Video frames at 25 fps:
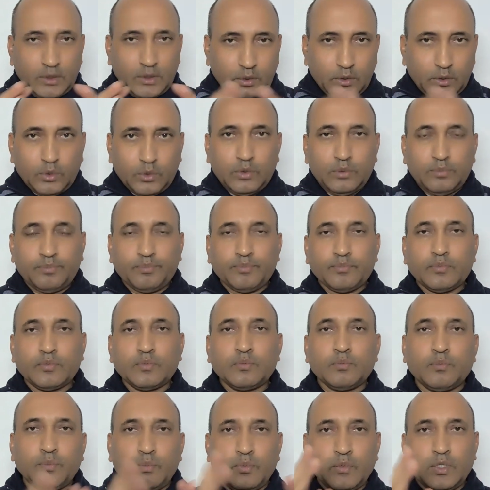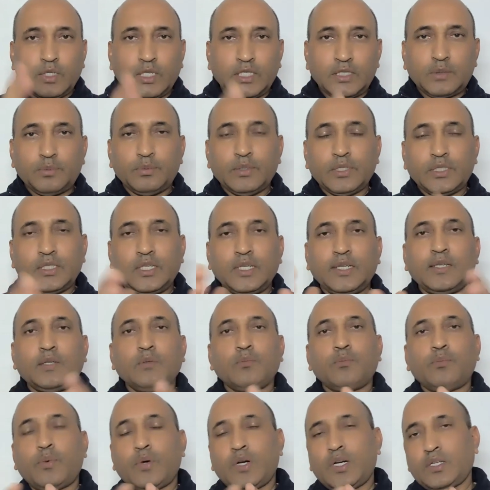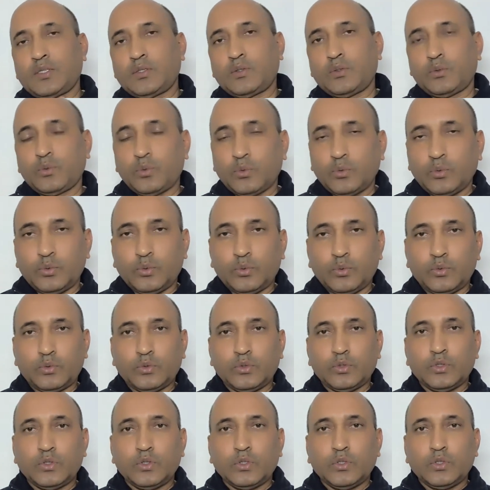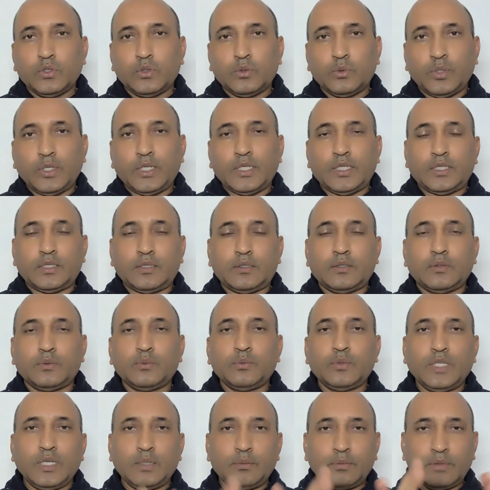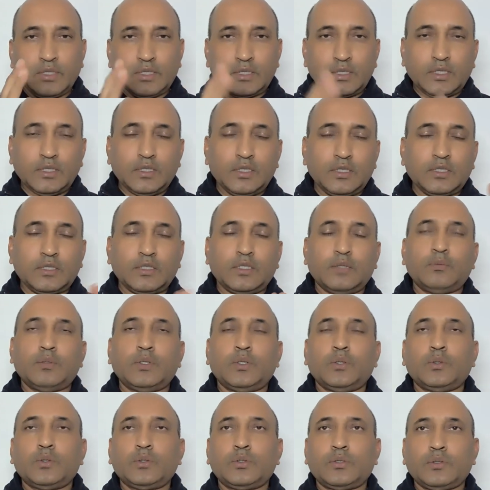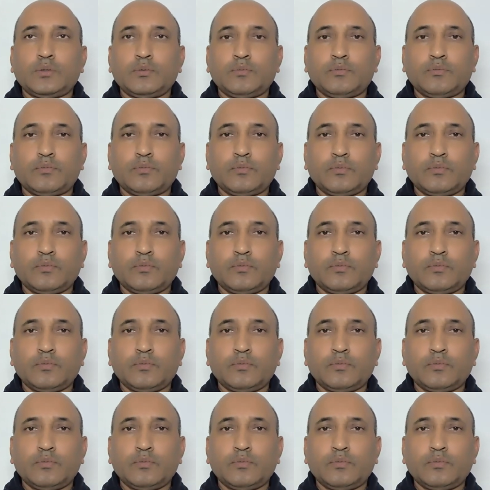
video, especially in part 2, where we have discussed about